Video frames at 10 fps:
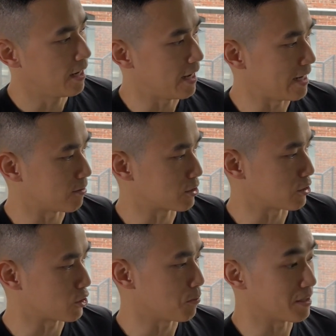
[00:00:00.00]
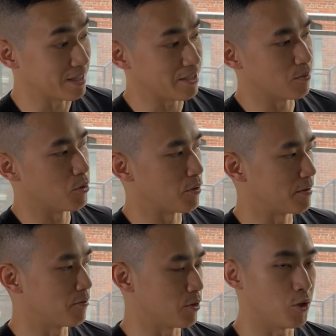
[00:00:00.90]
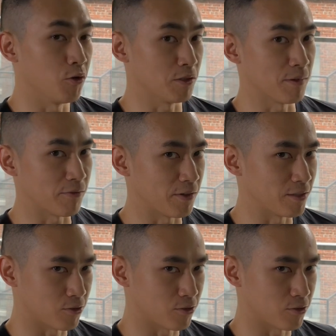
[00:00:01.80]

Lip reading: And now it's going to show me the leaderboard with only my friends.